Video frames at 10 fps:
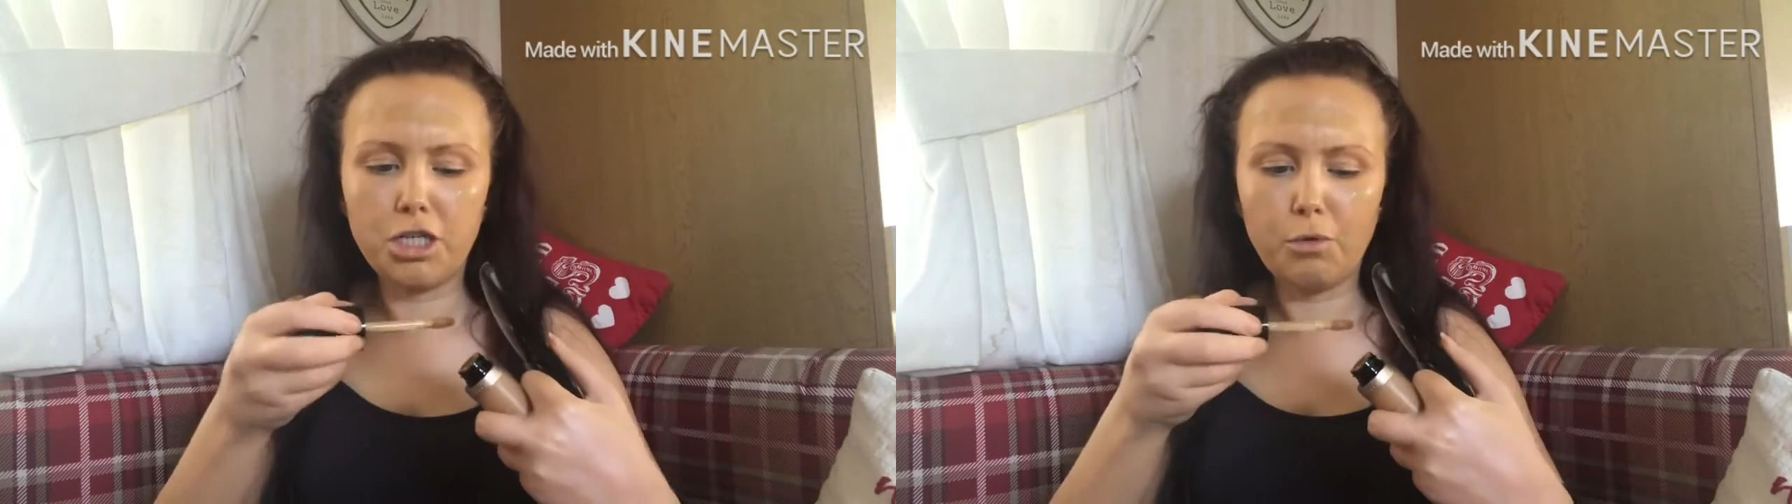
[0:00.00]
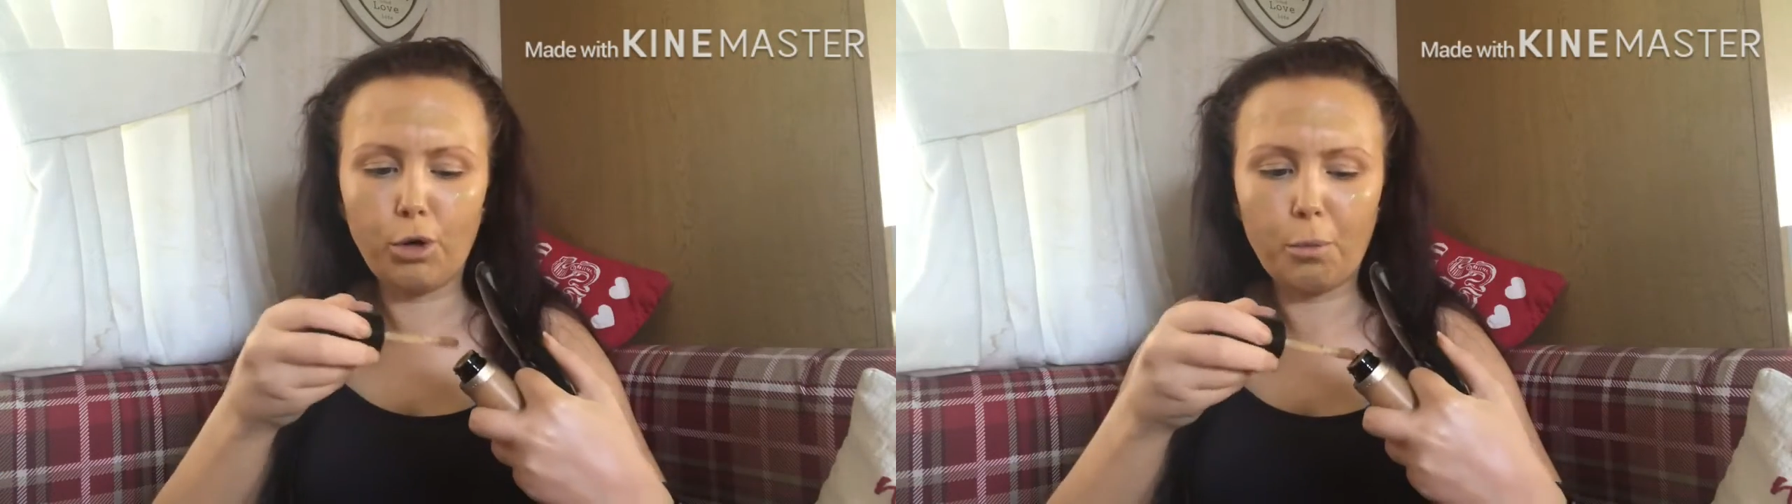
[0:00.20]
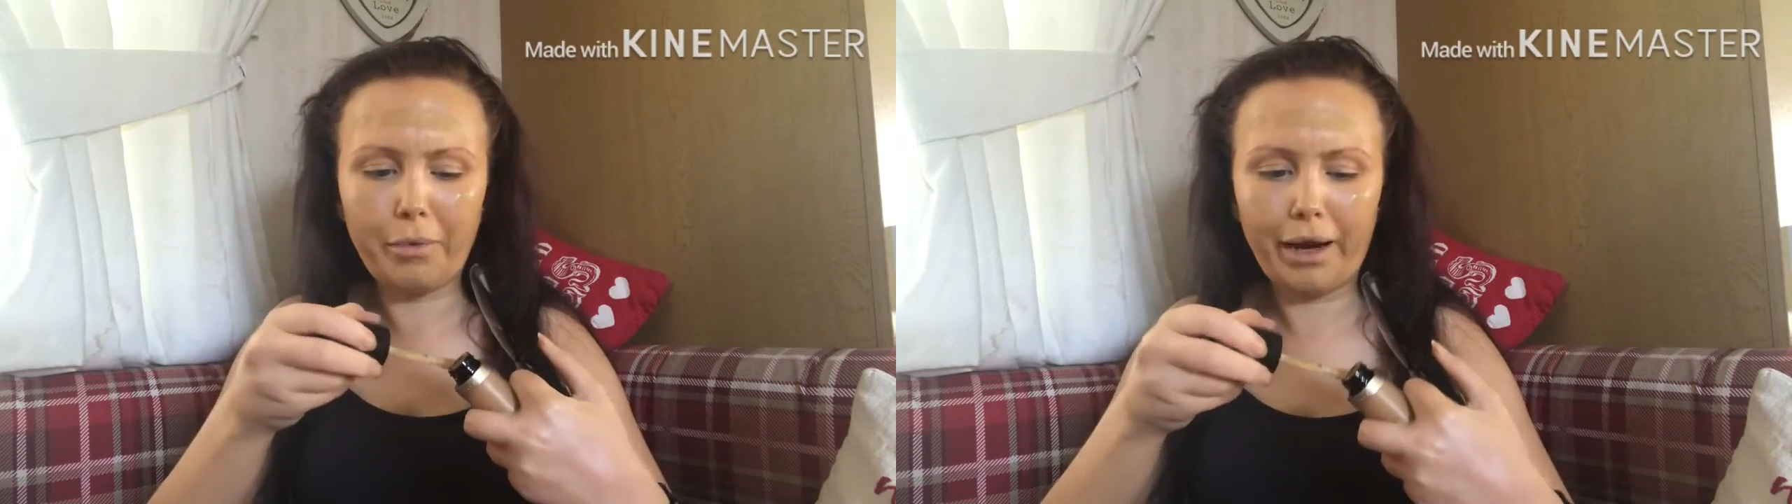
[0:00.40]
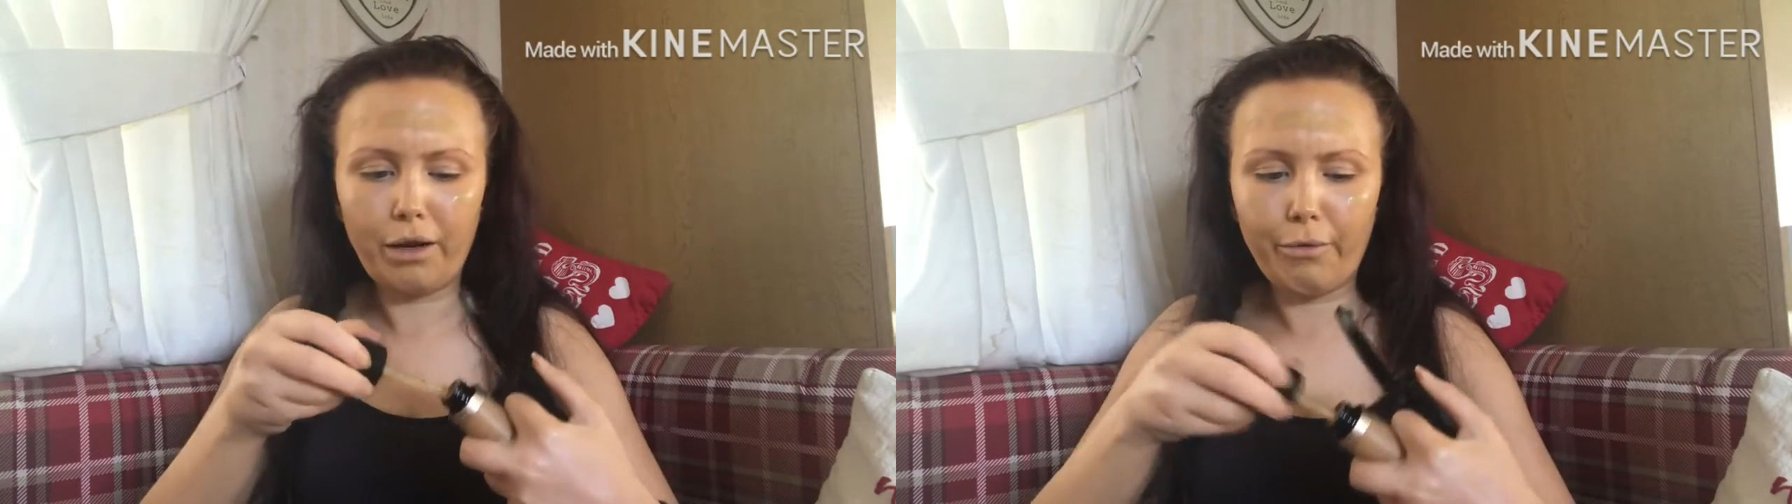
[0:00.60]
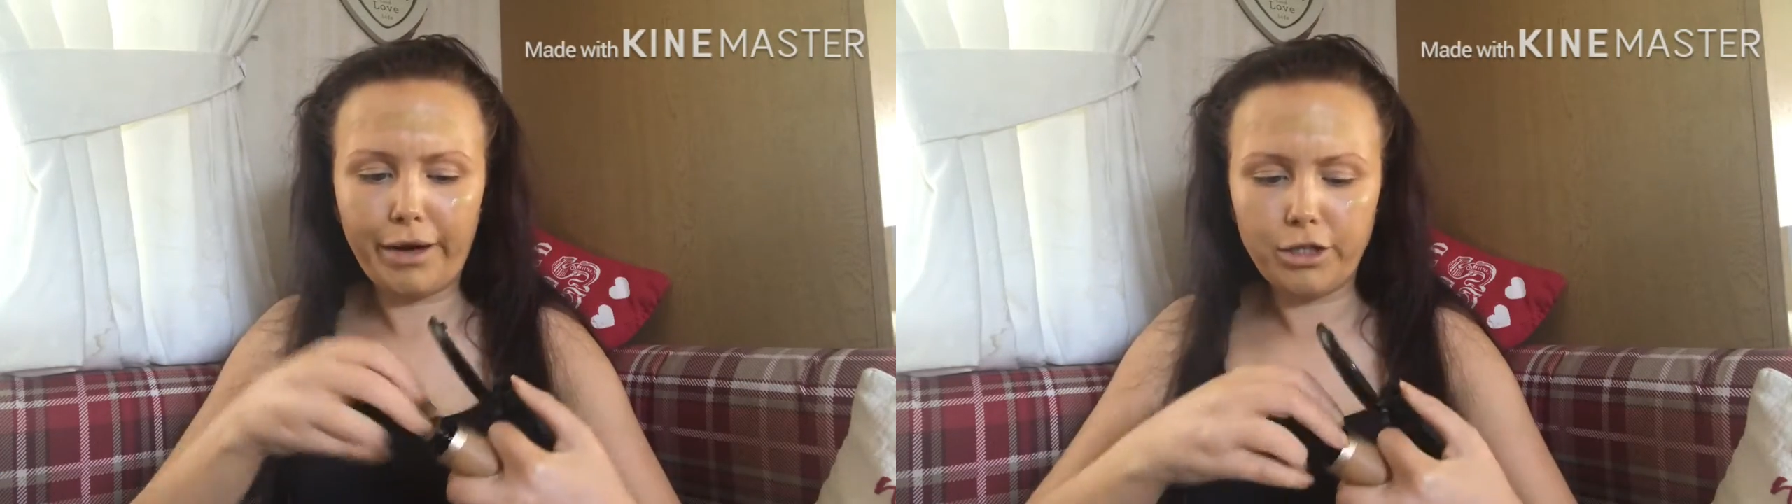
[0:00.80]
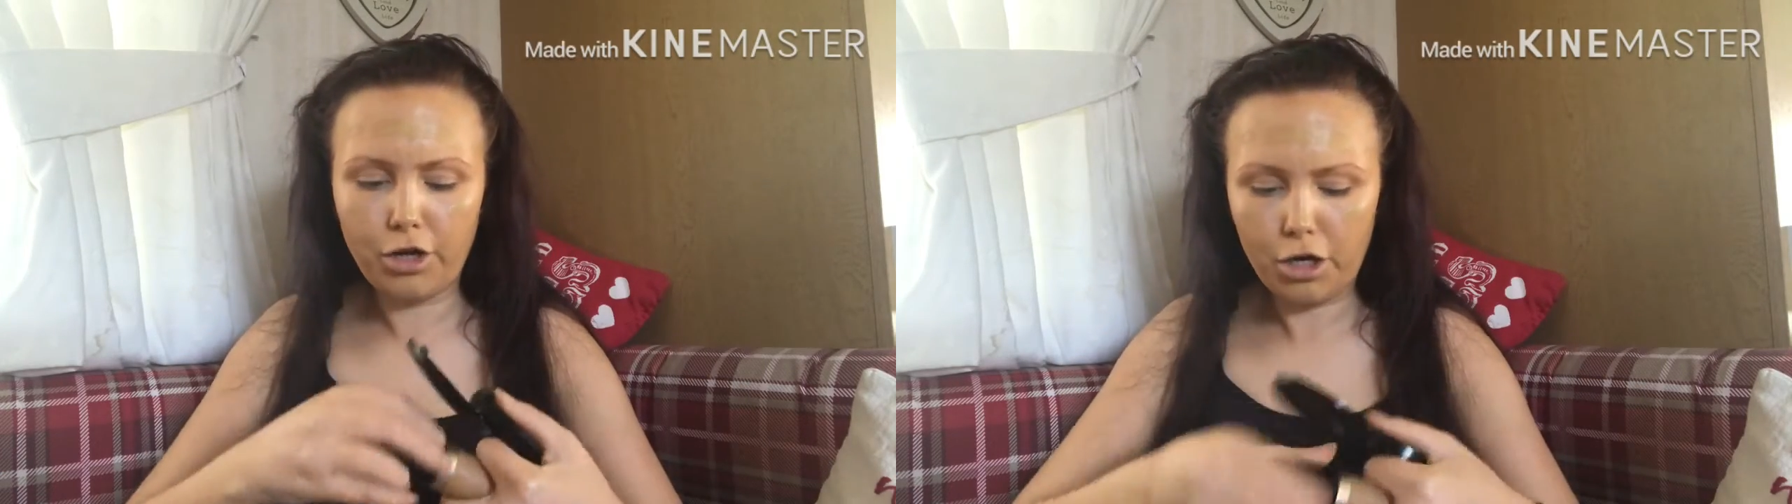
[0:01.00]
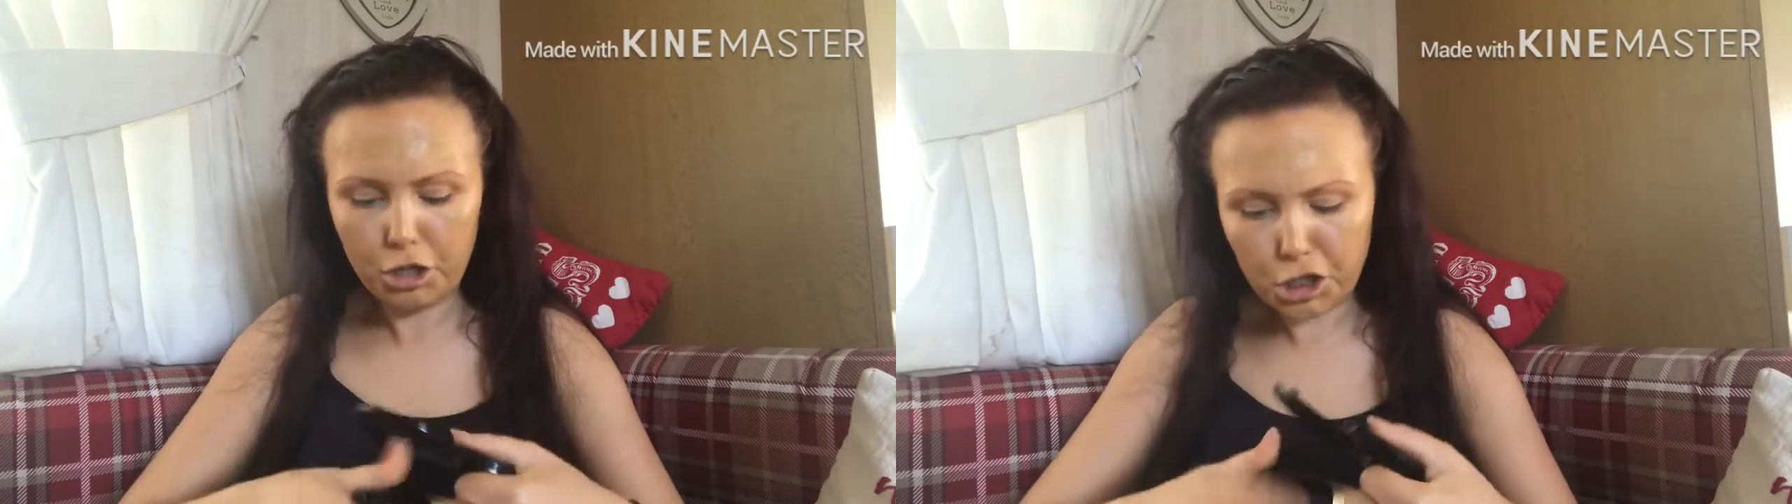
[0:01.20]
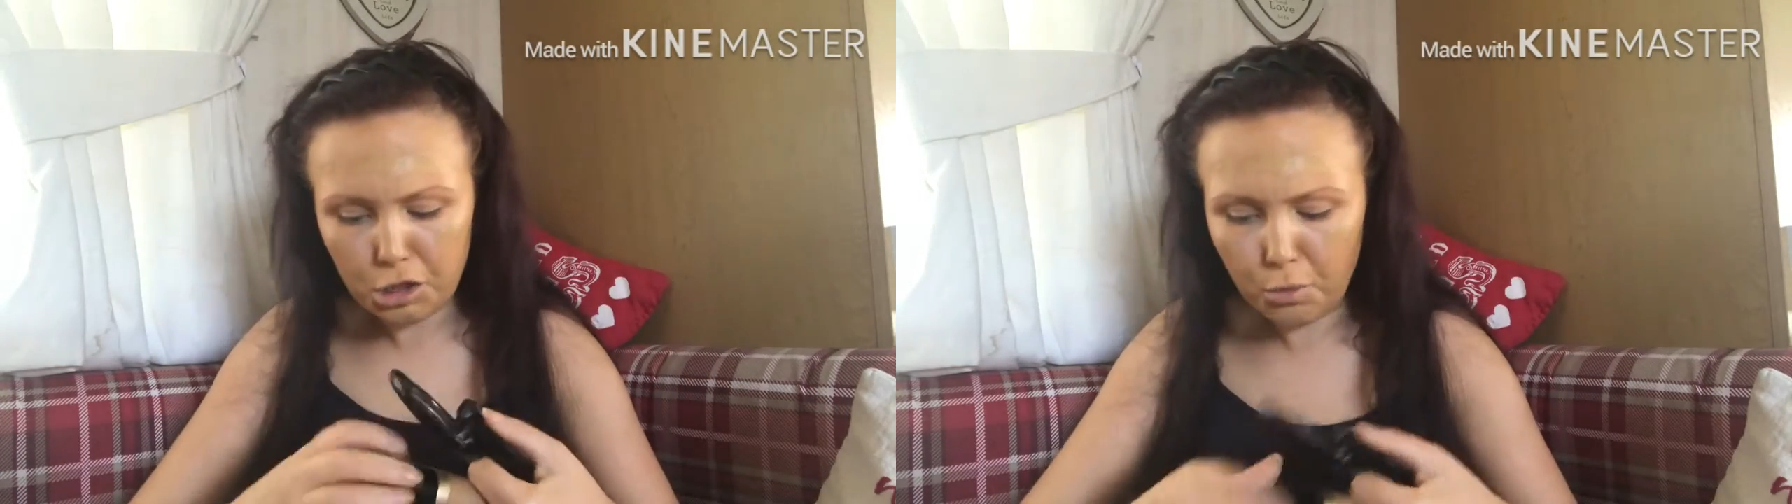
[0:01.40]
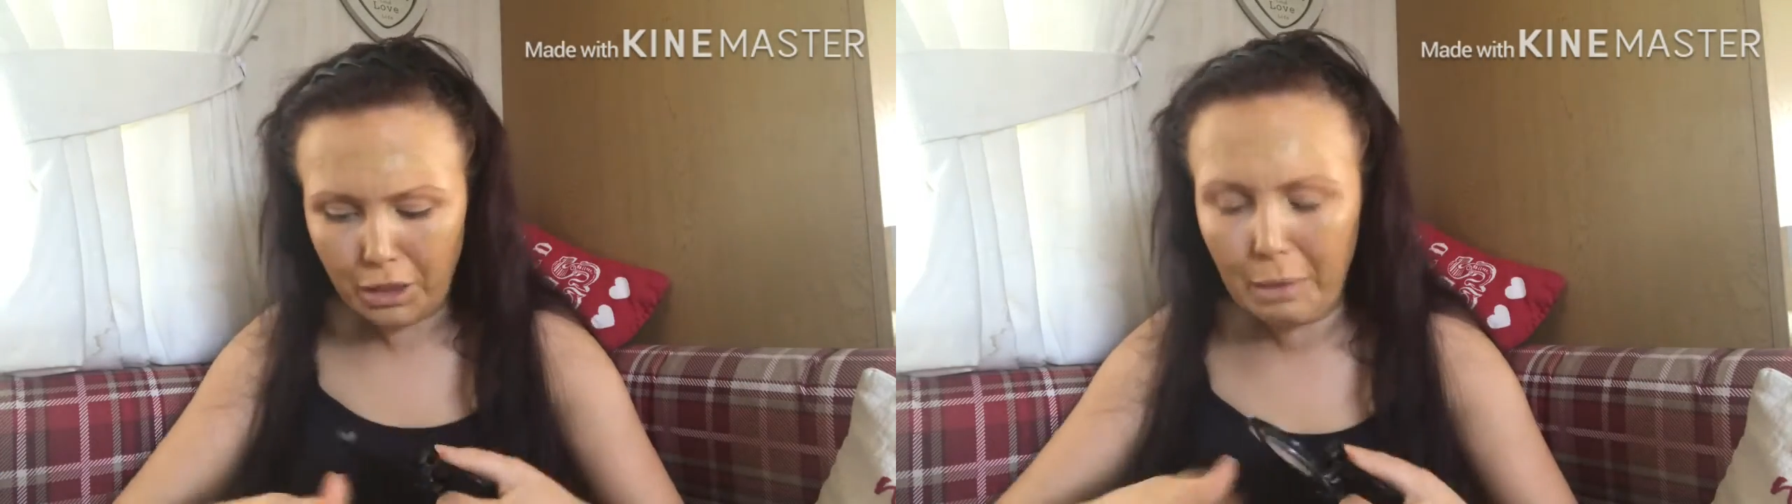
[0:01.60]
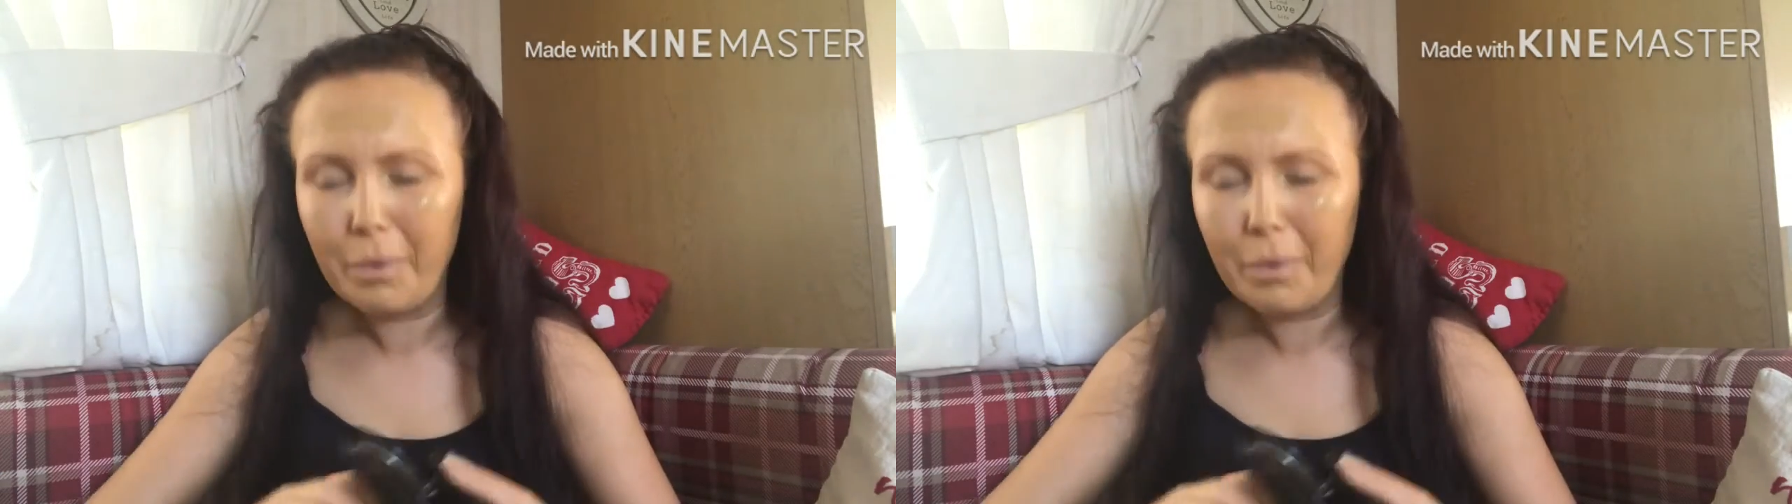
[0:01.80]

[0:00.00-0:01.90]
because I'm going to blend it right down just to really